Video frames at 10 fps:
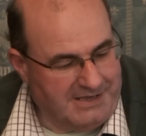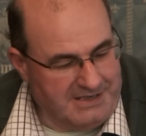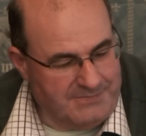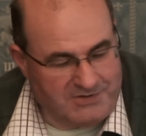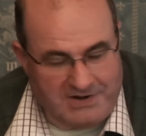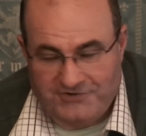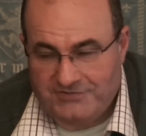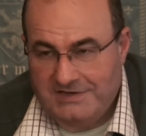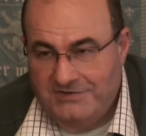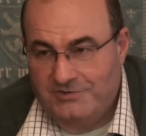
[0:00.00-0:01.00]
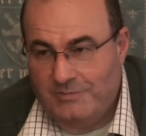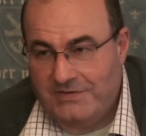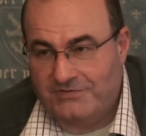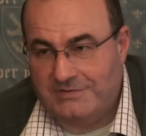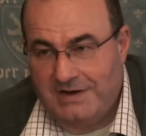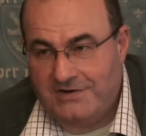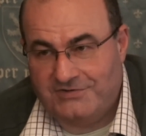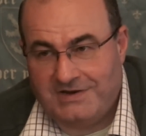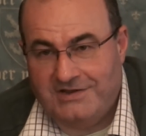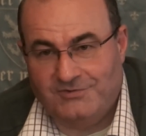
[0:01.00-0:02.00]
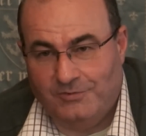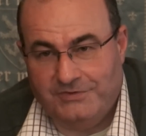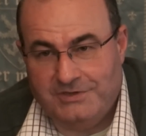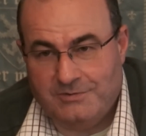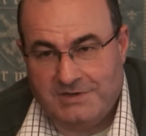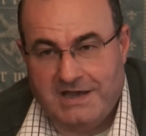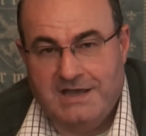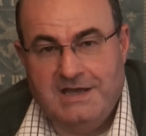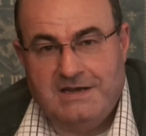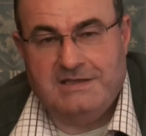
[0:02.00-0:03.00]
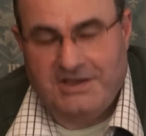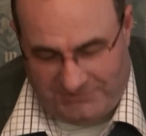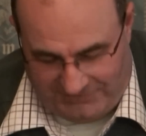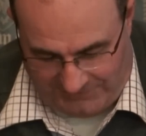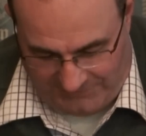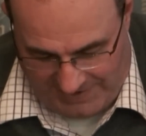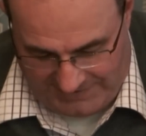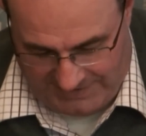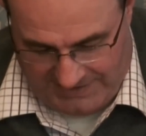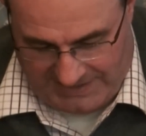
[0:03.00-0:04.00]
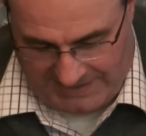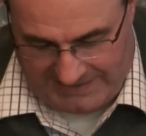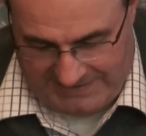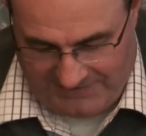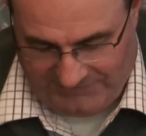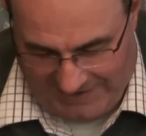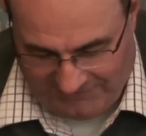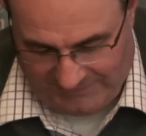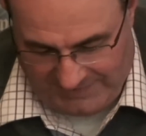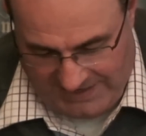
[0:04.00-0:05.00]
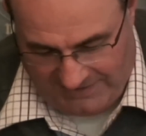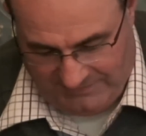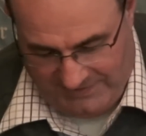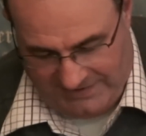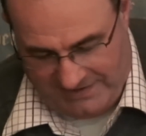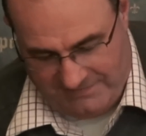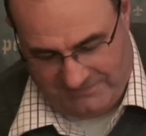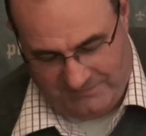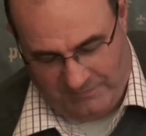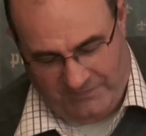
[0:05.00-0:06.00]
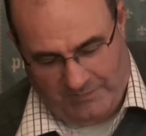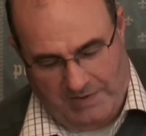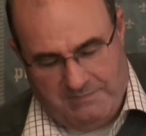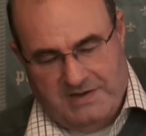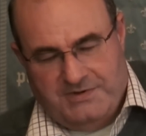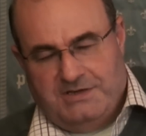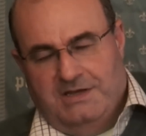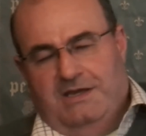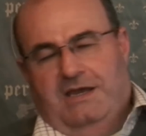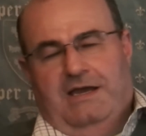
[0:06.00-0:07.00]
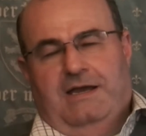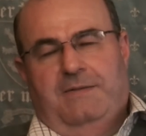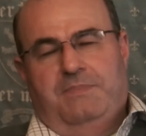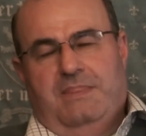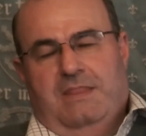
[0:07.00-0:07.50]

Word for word: immigration into whether it's the United States or the UK. Now, yes, it's a threat. Yes, it has to be countered with. I don't, for one moment, I'm